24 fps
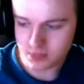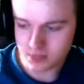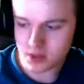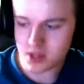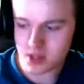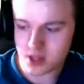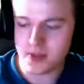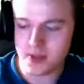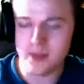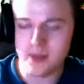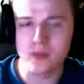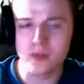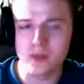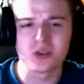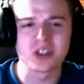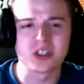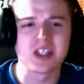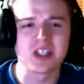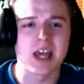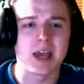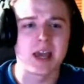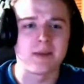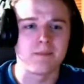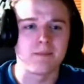people will
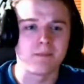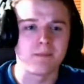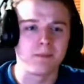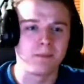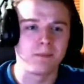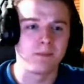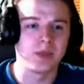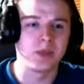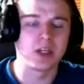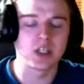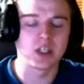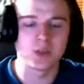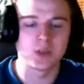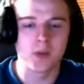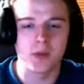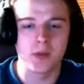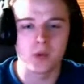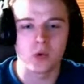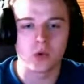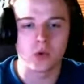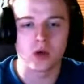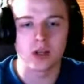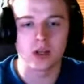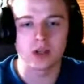say, because
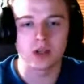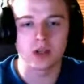people want to.